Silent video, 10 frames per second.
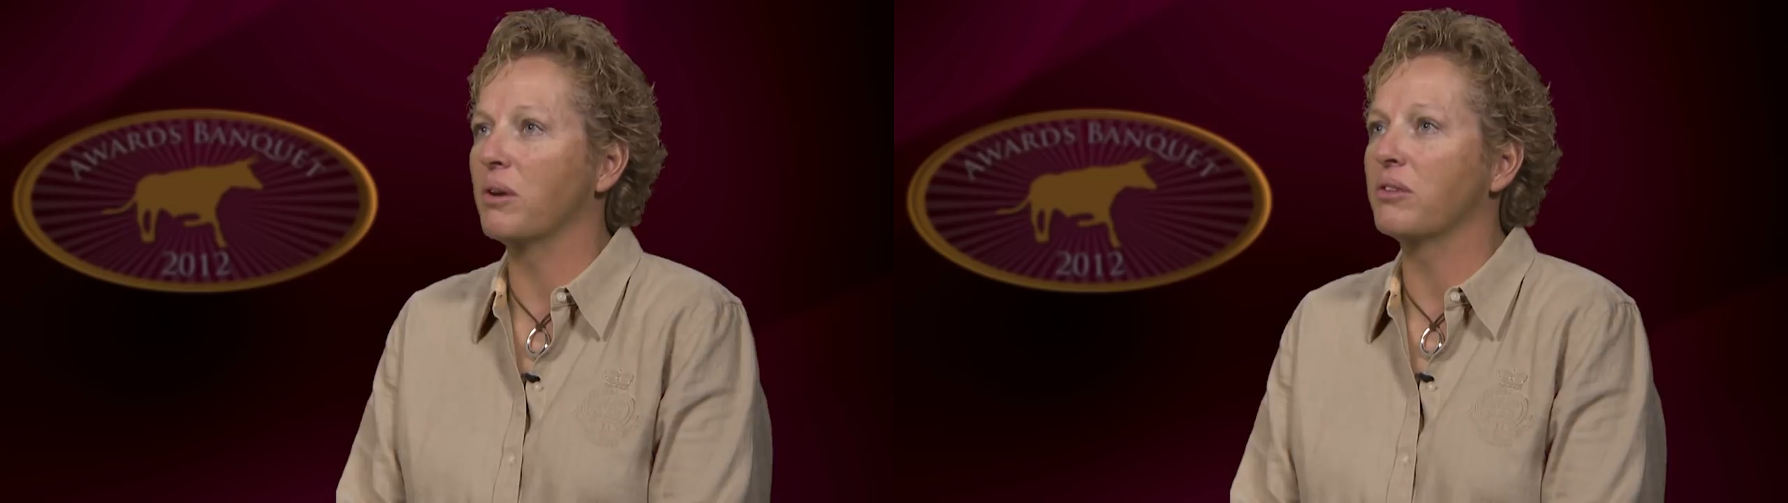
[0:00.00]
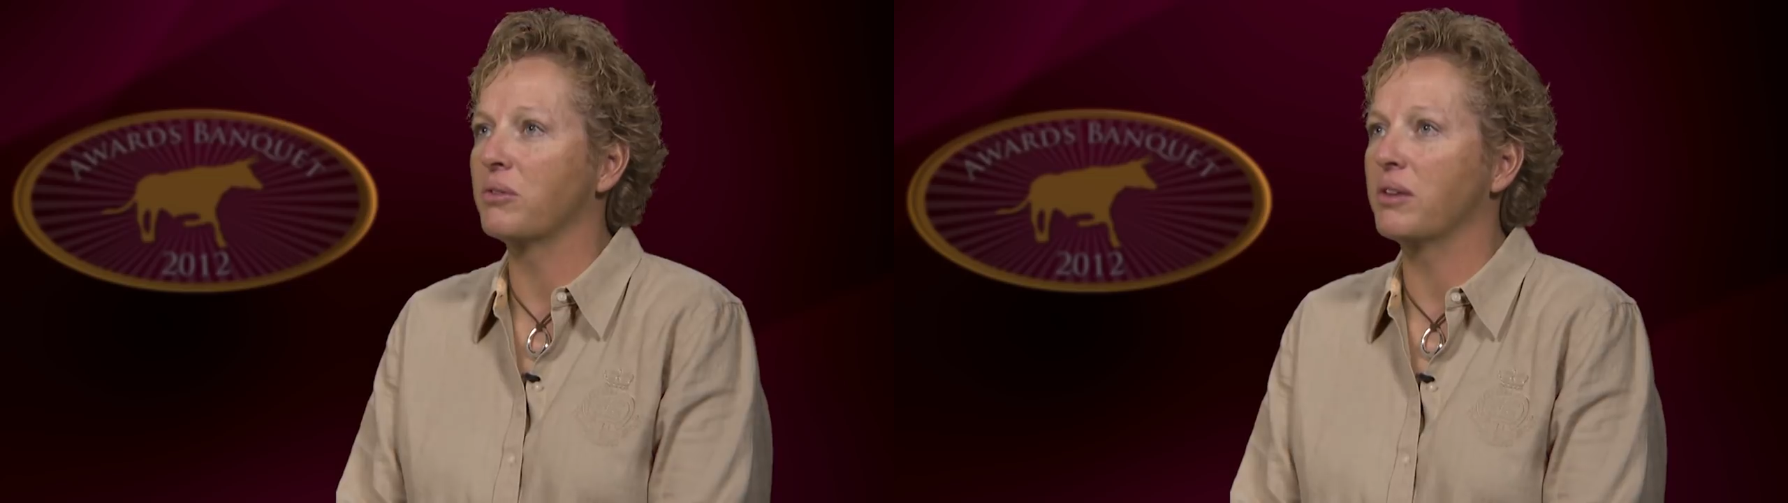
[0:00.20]

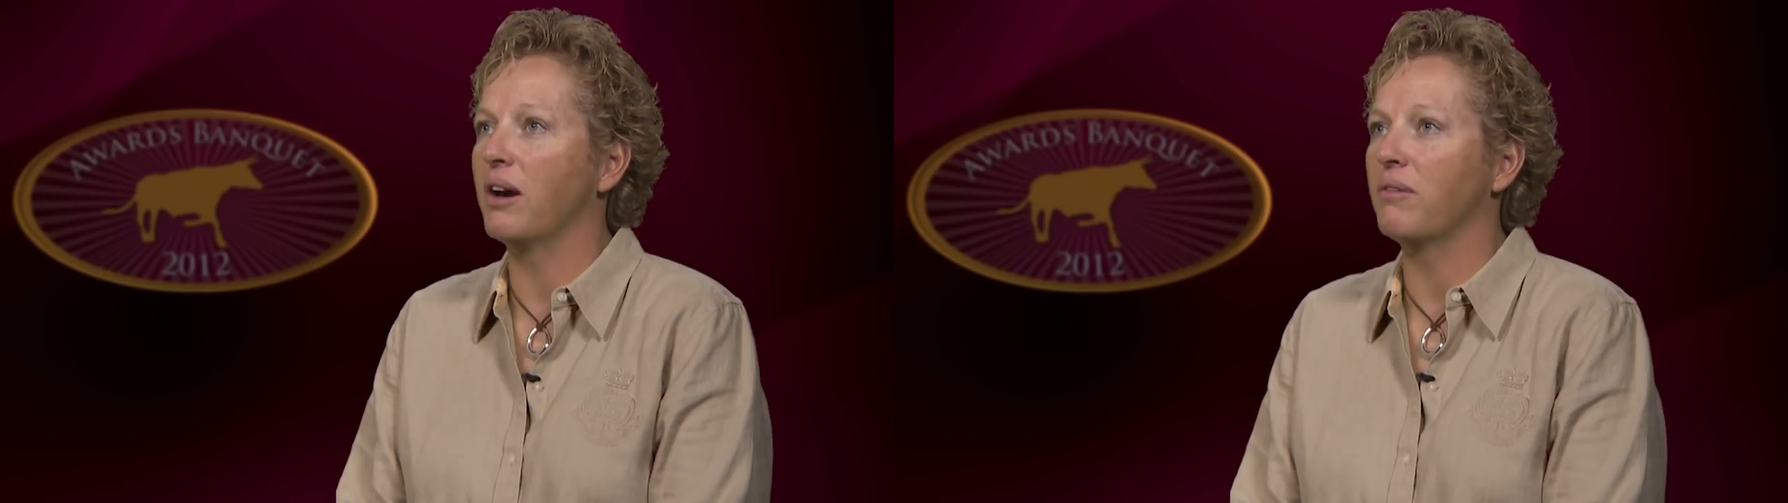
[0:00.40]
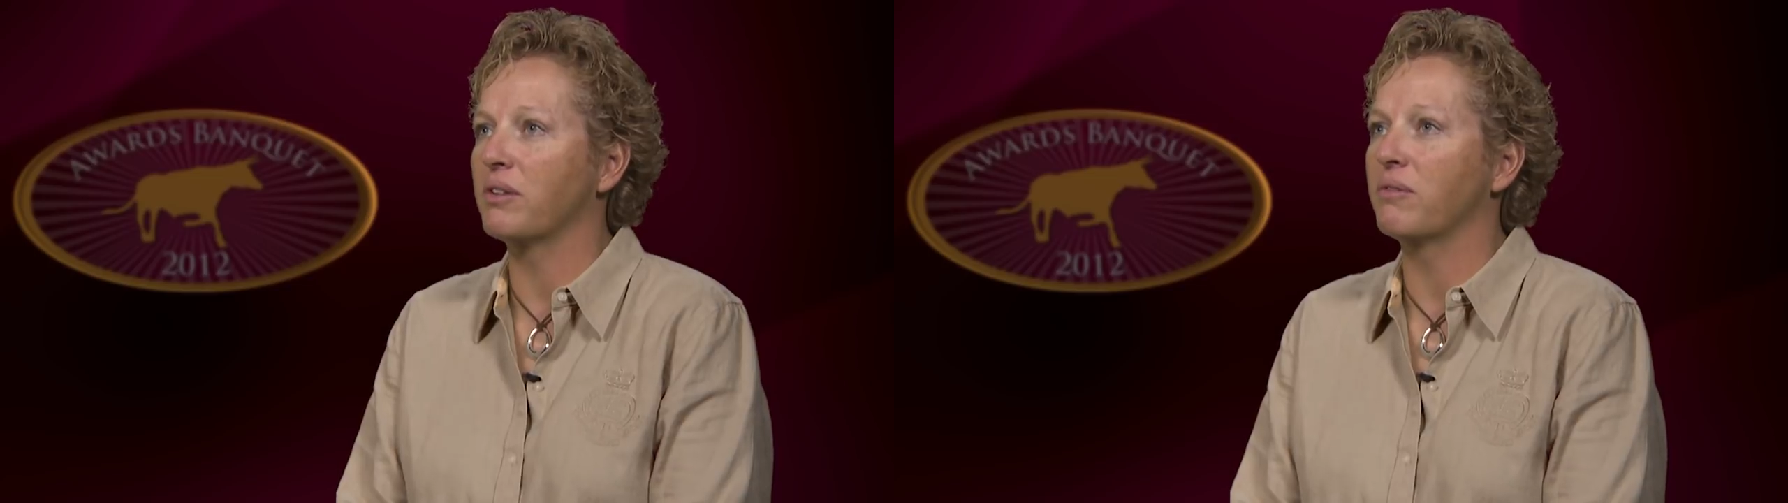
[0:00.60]
run through
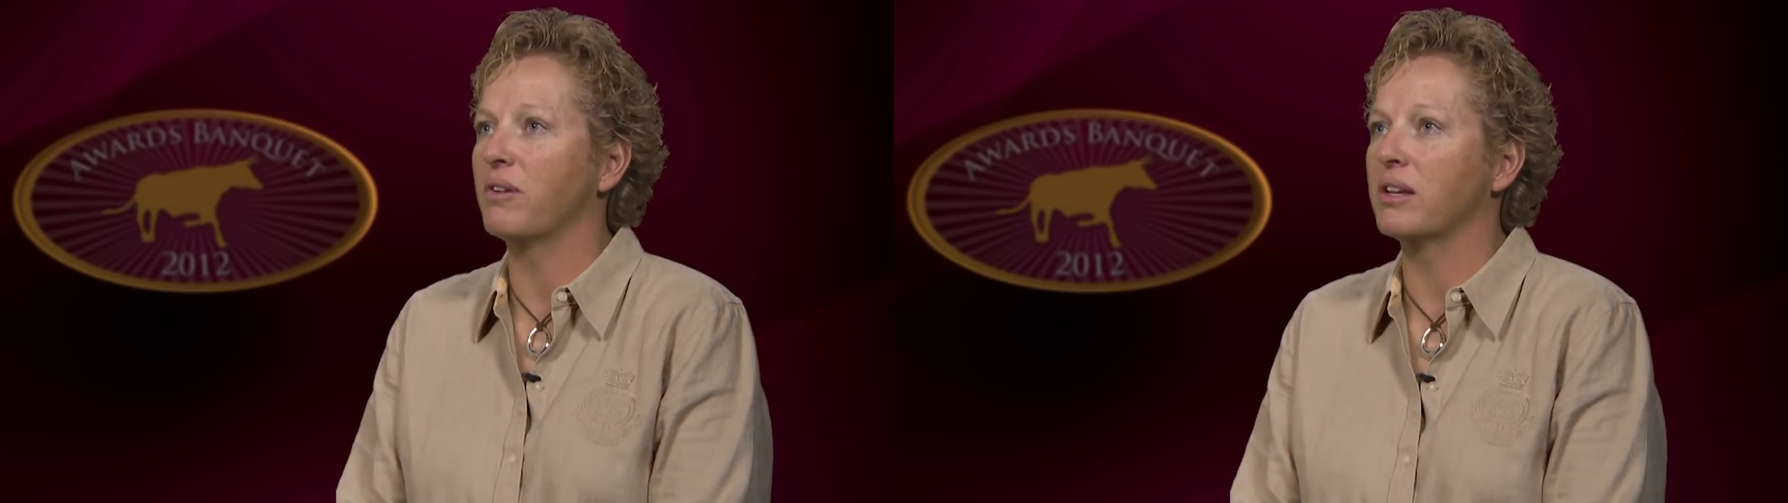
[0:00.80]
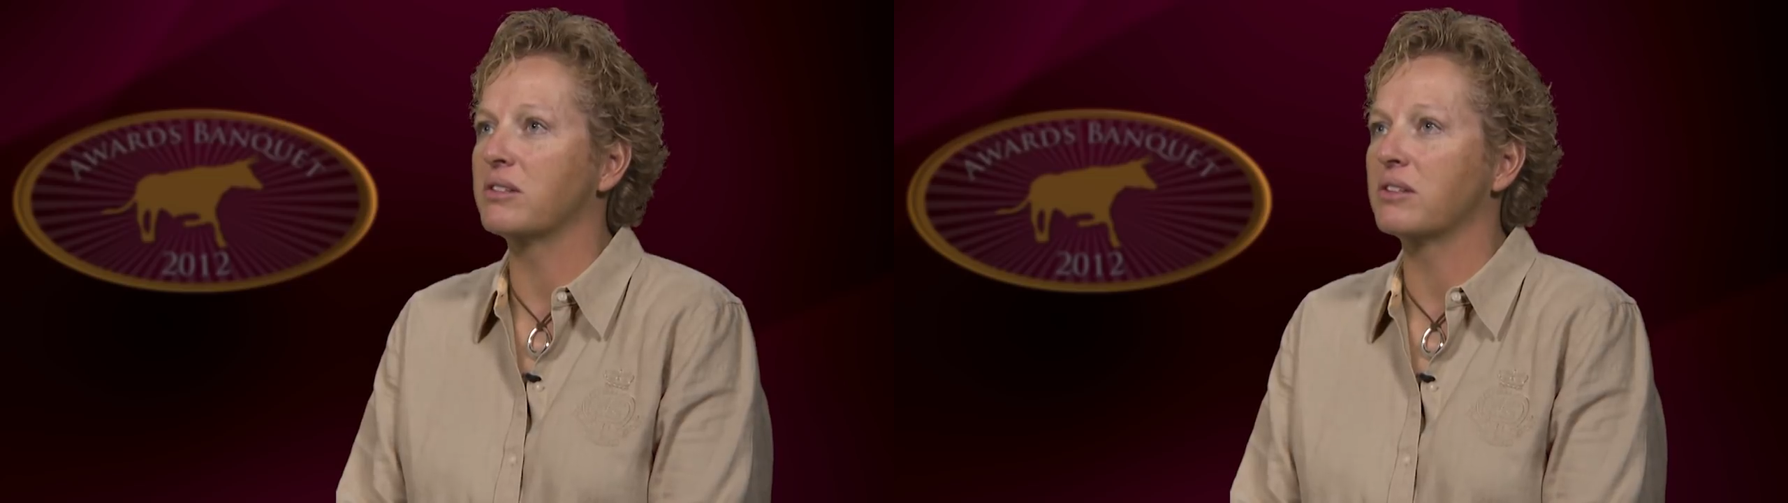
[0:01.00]
the outfield
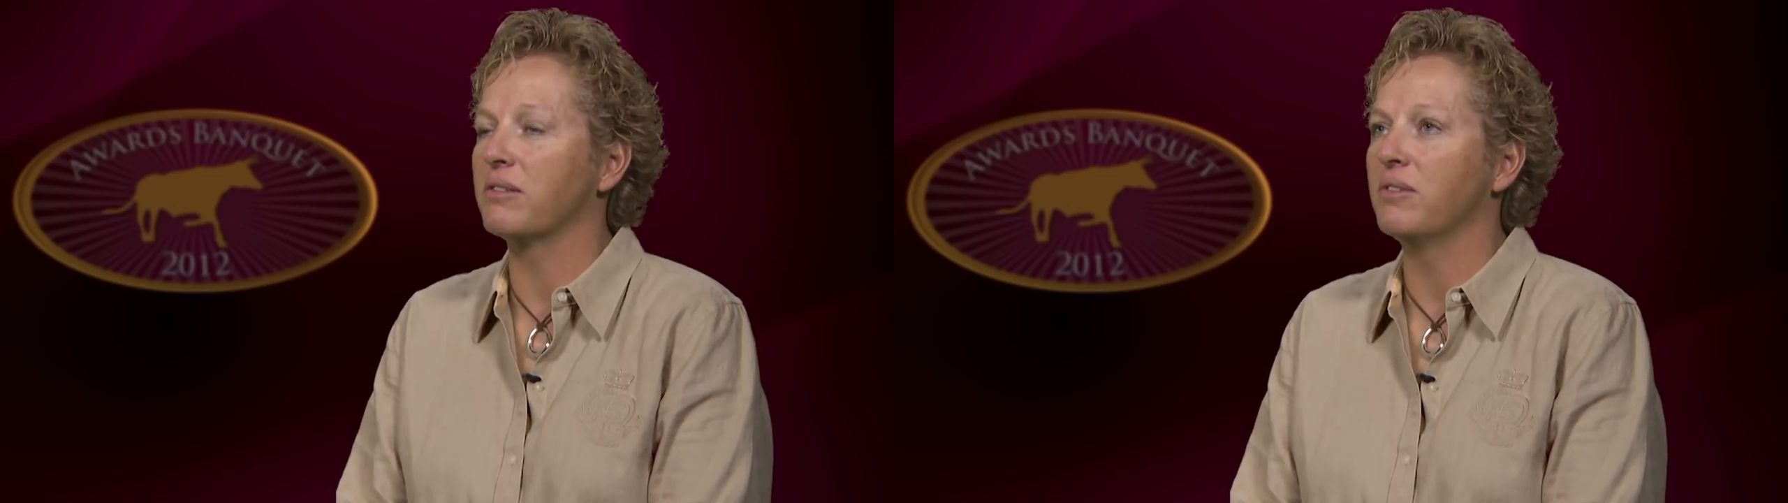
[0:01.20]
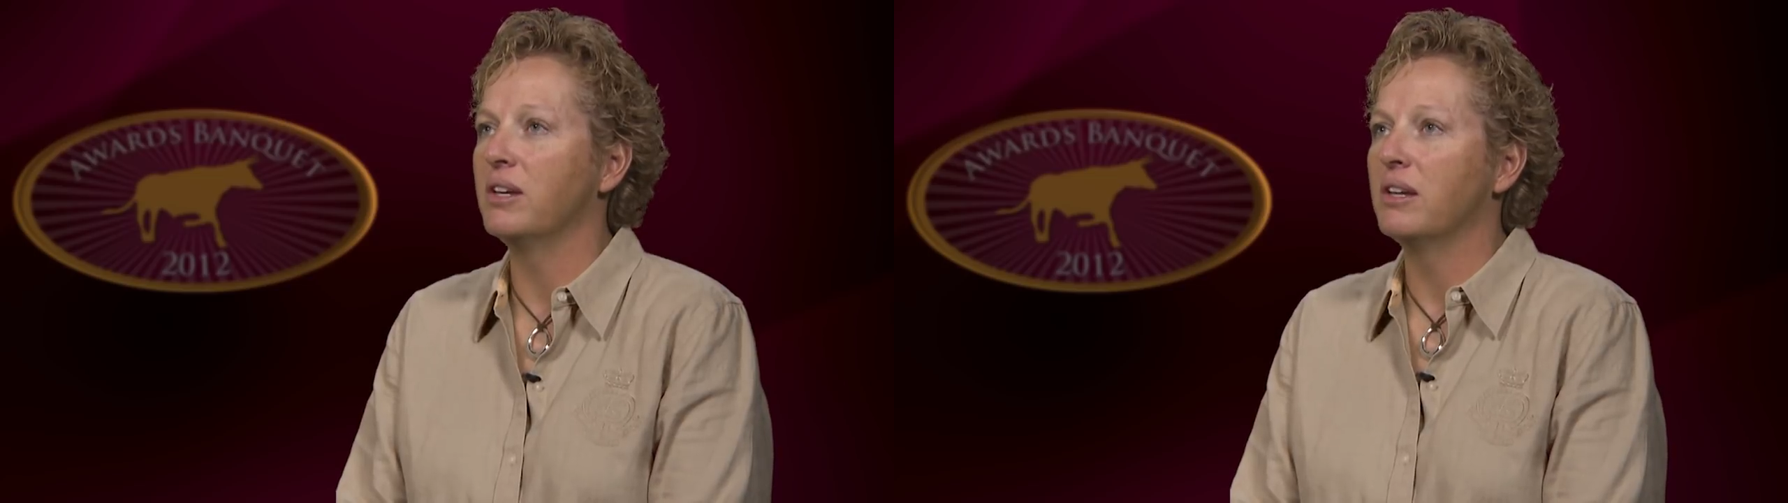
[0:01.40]
fence
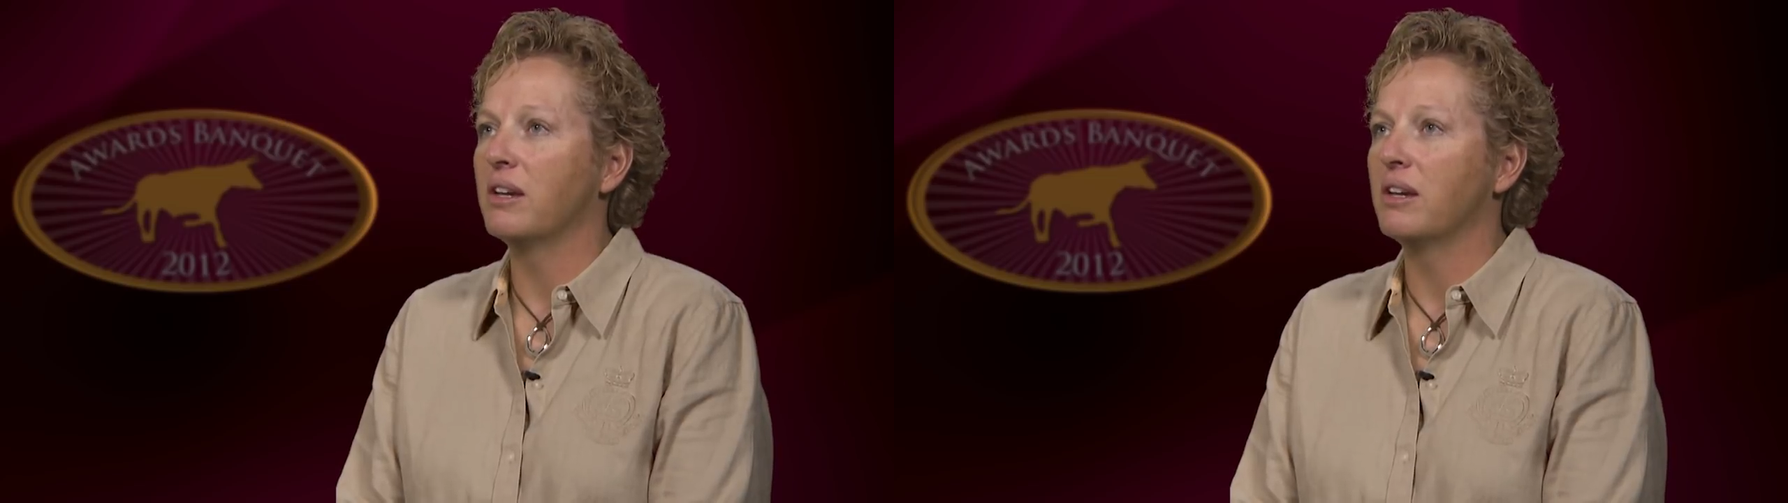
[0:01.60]
of,